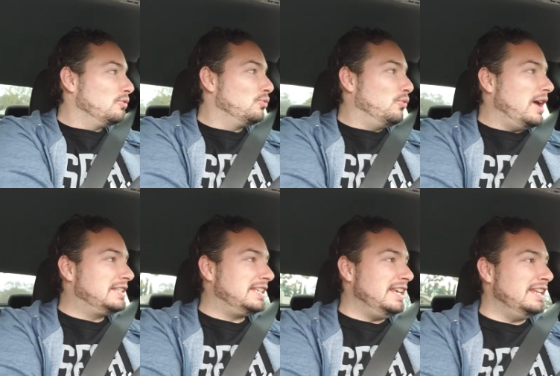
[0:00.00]

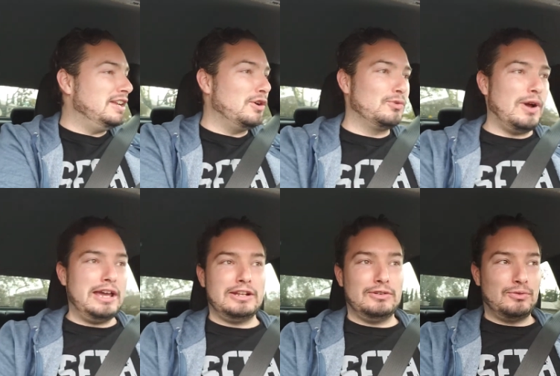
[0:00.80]
wrestling
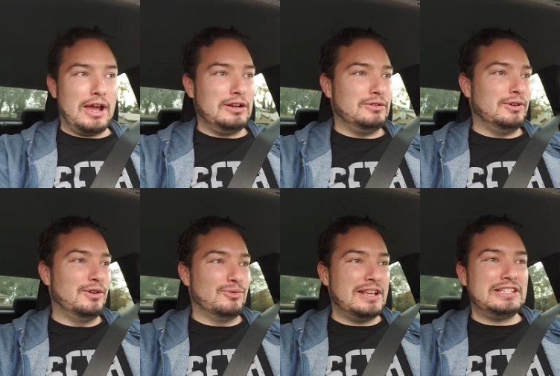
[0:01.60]
ride
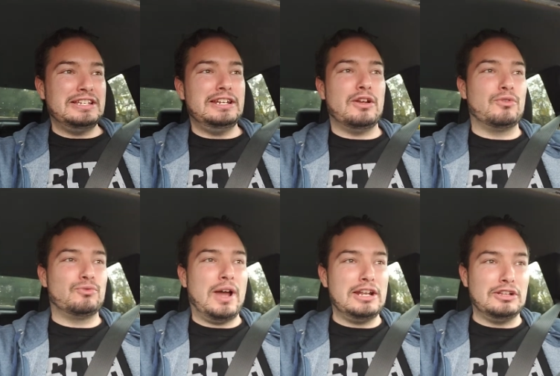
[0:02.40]

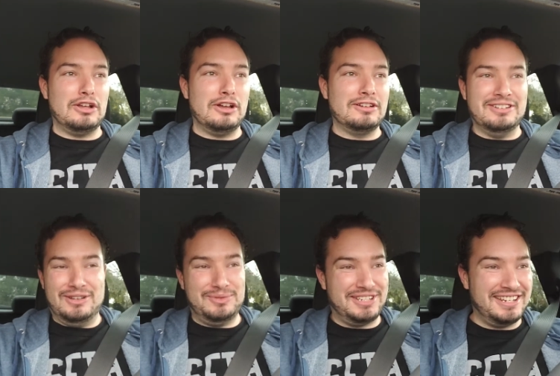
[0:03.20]
along.
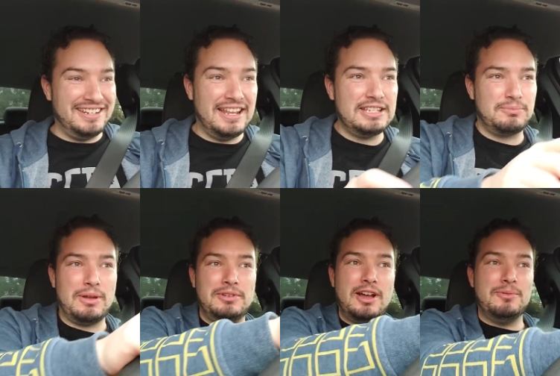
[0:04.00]
No, I'm just kidding. That's
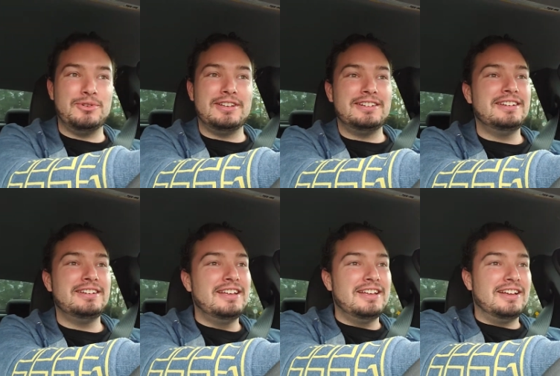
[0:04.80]
probably
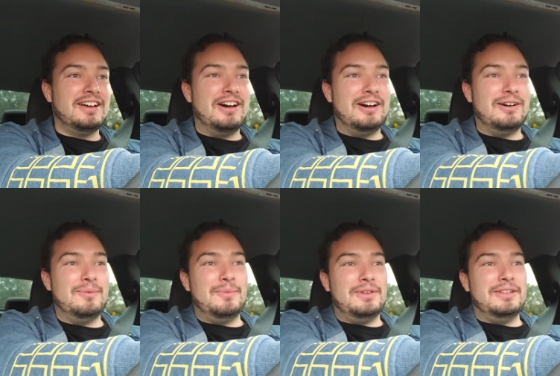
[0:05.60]
copyrighted.
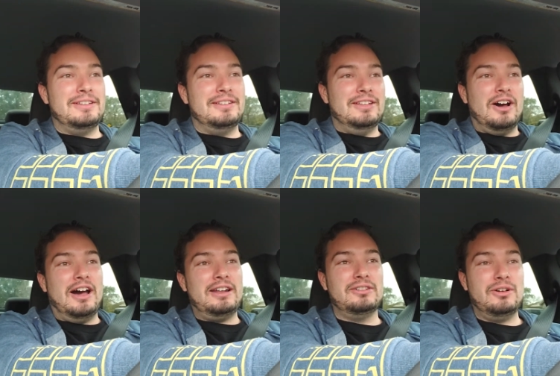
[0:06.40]
No,
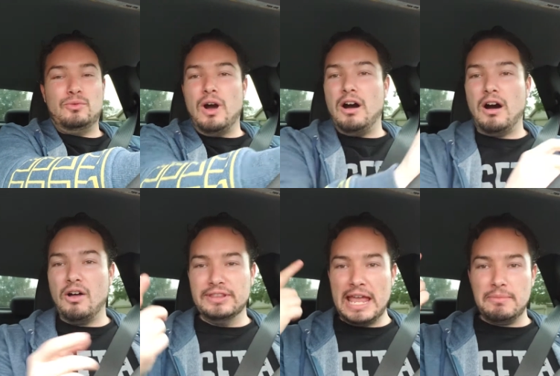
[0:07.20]
I don't know. Well,
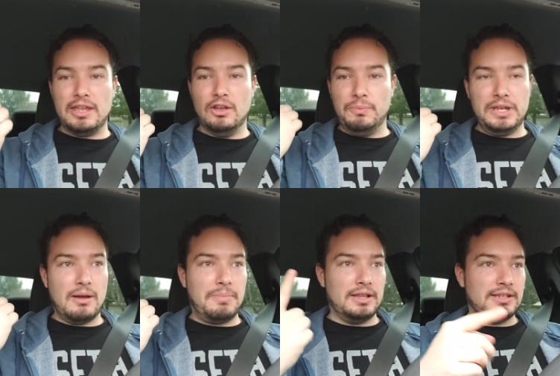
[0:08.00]
I'll name it. It'll be
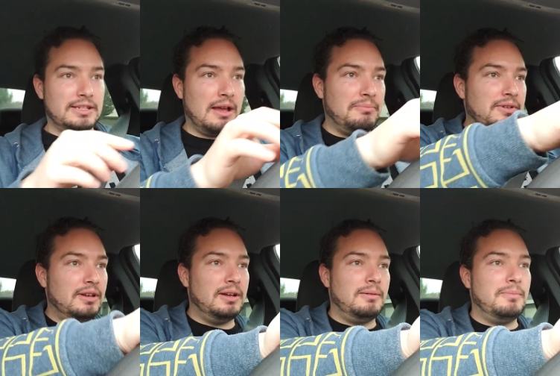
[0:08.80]
up on the top.
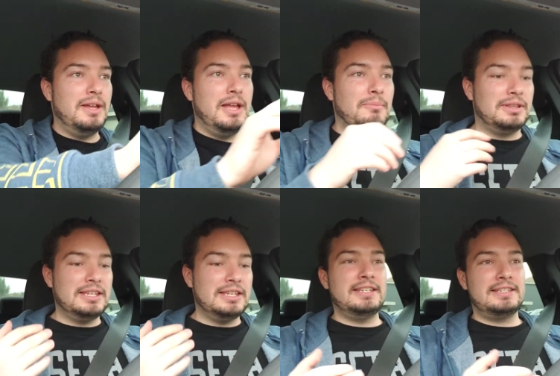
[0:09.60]
But
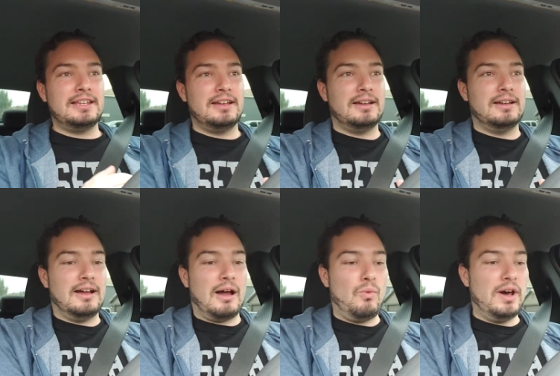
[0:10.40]
this is,
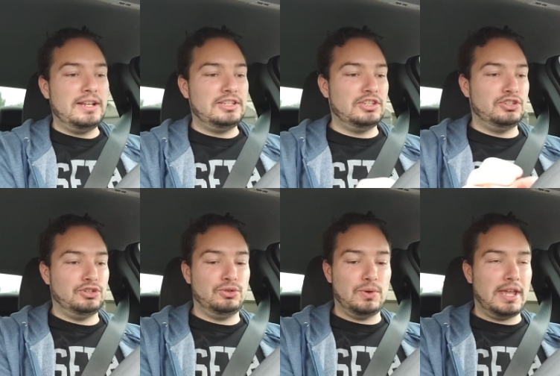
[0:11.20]
I wanted to
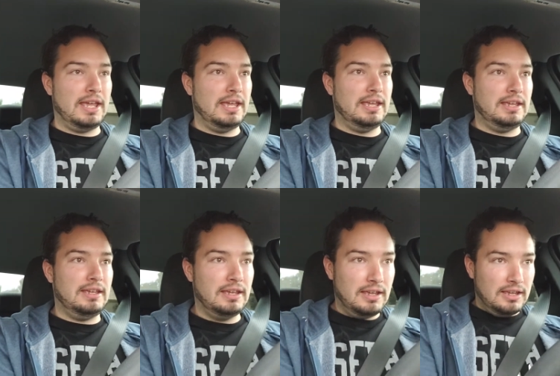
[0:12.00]
do
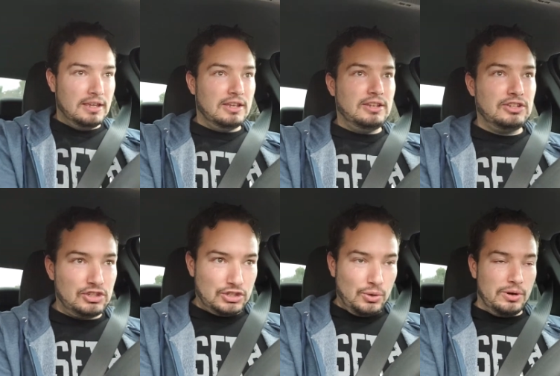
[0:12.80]
a
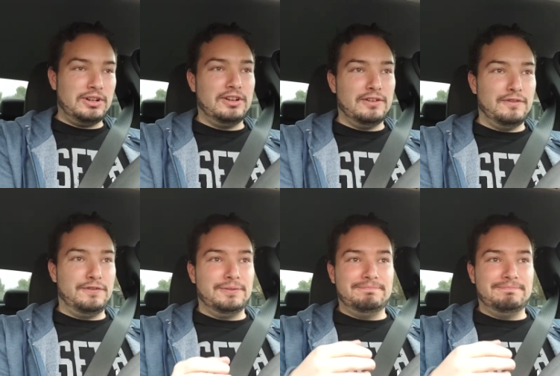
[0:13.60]
sort of